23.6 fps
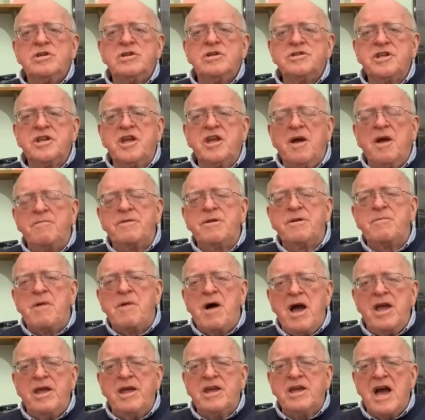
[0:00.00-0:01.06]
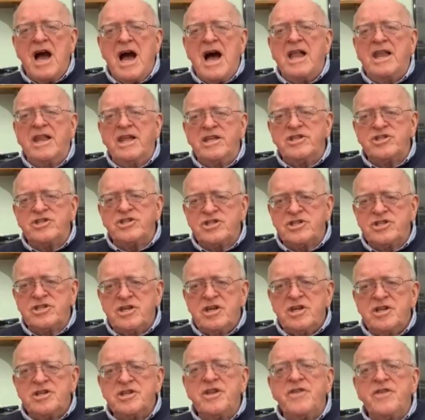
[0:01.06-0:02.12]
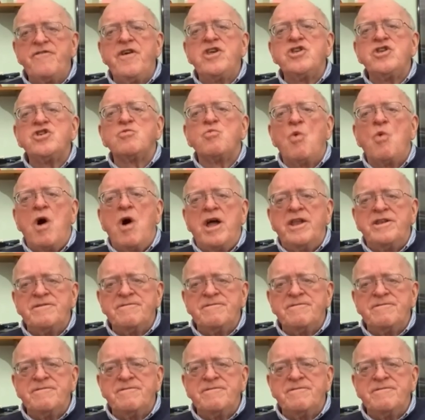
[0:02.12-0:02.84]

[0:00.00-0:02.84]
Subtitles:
to come to my college, Division I?